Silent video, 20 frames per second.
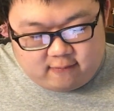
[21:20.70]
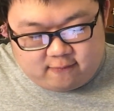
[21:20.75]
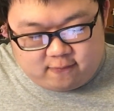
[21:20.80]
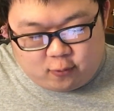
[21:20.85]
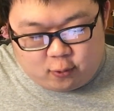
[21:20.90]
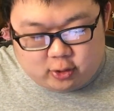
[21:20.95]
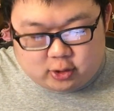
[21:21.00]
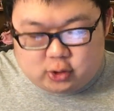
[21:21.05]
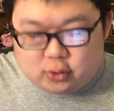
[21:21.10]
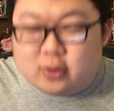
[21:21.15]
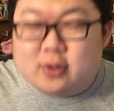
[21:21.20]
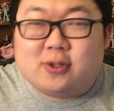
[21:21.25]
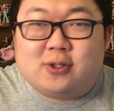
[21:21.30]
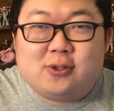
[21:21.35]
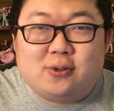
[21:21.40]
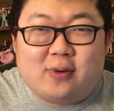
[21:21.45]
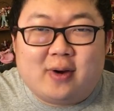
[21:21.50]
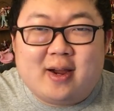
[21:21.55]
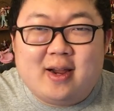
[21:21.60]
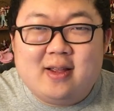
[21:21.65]

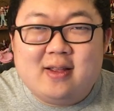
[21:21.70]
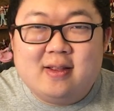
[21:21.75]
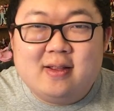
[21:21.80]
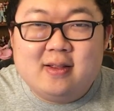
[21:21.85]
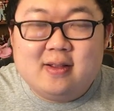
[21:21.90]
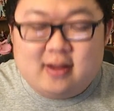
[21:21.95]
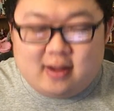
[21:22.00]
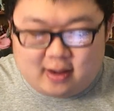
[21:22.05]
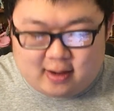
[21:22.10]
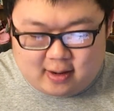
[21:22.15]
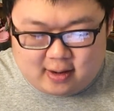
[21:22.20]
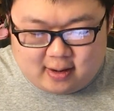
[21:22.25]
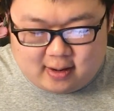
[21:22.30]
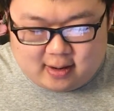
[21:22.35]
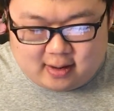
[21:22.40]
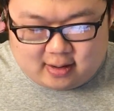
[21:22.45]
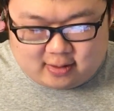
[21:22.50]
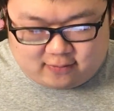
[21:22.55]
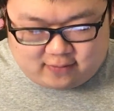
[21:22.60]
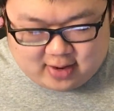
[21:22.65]
fortress, right?
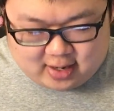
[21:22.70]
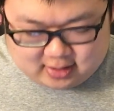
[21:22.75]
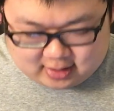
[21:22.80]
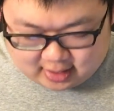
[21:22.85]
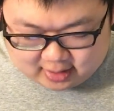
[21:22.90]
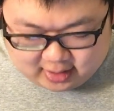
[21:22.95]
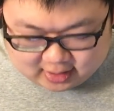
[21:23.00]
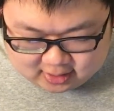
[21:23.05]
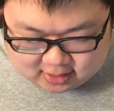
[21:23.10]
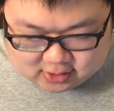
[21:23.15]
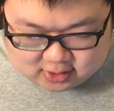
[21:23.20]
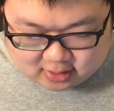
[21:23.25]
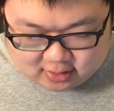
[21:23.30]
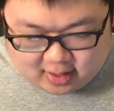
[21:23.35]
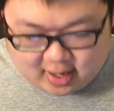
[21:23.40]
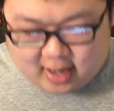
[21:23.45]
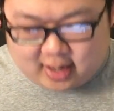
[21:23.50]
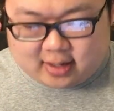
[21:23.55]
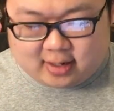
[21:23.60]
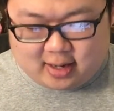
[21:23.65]
In fact, I like this a
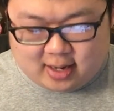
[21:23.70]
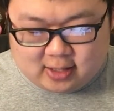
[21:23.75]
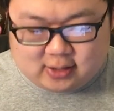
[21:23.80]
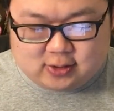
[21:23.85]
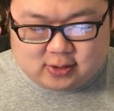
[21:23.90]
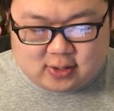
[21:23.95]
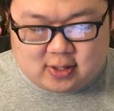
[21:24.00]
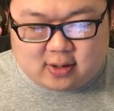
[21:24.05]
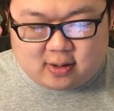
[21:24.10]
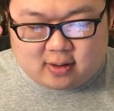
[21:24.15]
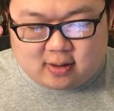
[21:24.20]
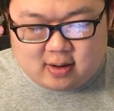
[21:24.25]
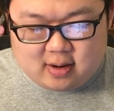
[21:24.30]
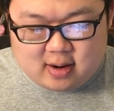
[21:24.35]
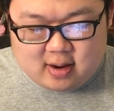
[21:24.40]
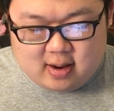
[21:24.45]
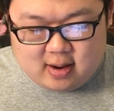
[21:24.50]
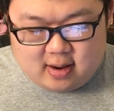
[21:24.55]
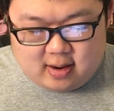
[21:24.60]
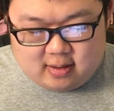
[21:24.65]
lot. S tier.
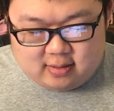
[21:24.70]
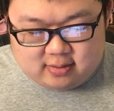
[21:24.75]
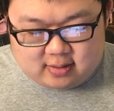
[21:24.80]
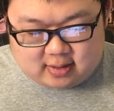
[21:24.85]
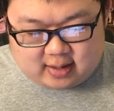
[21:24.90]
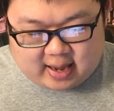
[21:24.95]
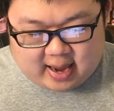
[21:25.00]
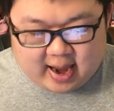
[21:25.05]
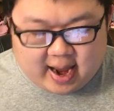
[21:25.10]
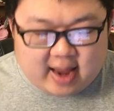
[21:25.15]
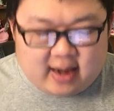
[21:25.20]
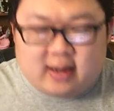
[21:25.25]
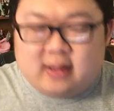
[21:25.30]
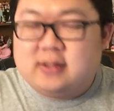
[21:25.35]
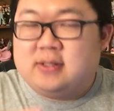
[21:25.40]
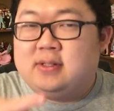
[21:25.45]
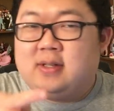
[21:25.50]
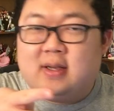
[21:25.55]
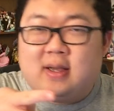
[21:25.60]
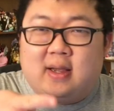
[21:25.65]
The cannon
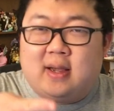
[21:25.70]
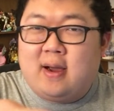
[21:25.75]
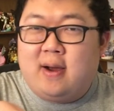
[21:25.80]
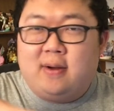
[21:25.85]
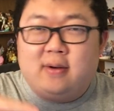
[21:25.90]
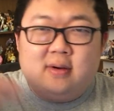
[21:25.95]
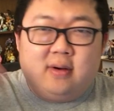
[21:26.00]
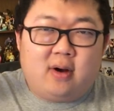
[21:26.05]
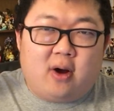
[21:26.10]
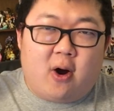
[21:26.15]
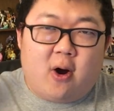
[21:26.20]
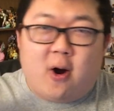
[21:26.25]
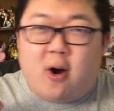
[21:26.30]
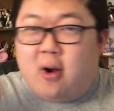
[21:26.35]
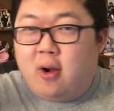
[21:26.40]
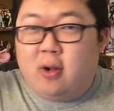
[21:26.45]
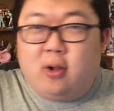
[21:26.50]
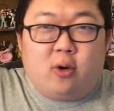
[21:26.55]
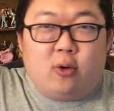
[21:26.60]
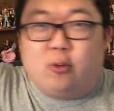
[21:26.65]
sticking out
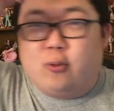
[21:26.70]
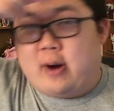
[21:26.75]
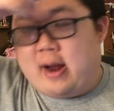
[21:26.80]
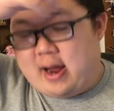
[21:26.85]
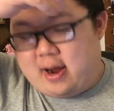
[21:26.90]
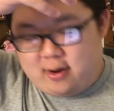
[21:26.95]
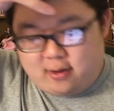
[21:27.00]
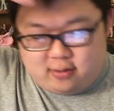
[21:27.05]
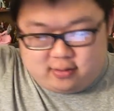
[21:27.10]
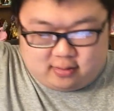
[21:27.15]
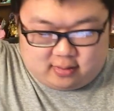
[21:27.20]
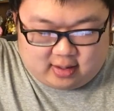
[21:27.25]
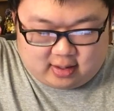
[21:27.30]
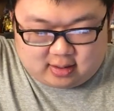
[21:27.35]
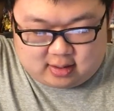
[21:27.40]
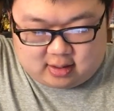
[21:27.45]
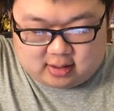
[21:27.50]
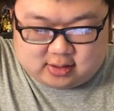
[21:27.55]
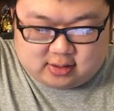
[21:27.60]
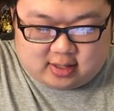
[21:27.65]
all around, like
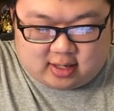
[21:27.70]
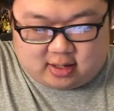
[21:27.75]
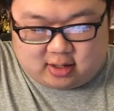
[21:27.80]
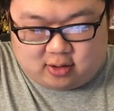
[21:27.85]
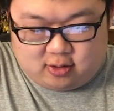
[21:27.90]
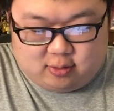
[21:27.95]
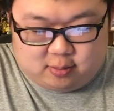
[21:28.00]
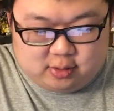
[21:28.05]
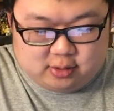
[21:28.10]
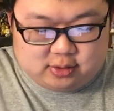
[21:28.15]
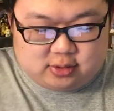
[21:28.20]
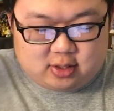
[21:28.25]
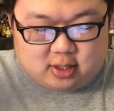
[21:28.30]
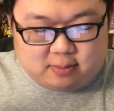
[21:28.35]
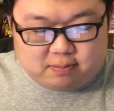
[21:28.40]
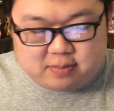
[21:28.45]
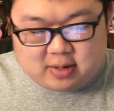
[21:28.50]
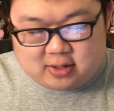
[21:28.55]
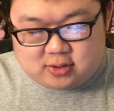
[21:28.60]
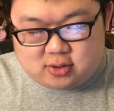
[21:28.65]
it's like you almost
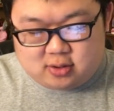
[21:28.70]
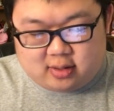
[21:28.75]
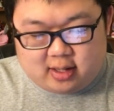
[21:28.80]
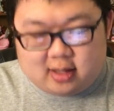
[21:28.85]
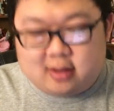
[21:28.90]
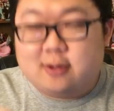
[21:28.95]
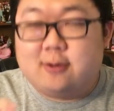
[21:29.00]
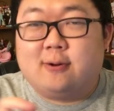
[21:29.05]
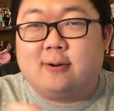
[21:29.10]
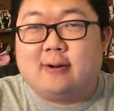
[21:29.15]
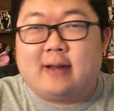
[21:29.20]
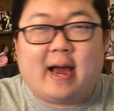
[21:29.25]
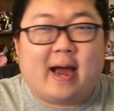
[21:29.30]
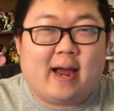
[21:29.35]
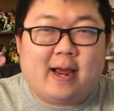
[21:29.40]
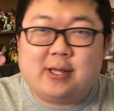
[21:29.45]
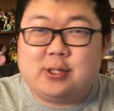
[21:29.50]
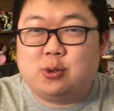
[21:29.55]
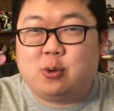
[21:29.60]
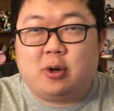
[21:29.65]
can picture like little
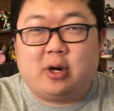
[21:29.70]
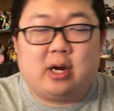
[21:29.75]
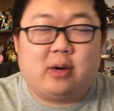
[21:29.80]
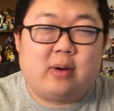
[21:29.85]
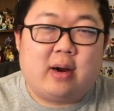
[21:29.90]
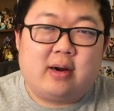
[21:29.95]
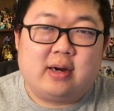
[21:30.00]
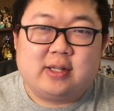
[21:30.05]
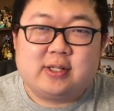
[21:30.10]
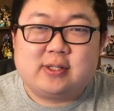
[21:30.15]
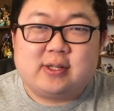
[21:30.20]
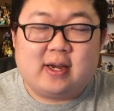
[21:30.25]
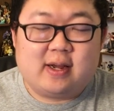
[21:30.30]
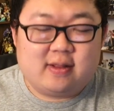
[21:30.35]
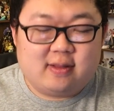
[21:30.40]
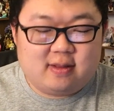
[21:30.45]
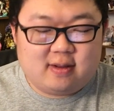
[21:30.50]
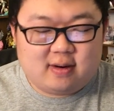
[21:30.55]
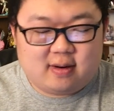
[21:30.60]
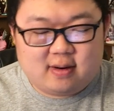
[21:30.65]
guys running around
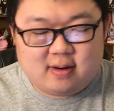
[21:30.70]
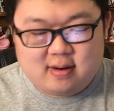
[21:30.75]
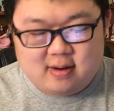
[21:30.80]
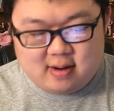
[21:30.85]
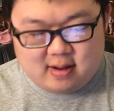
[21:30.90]
inside there.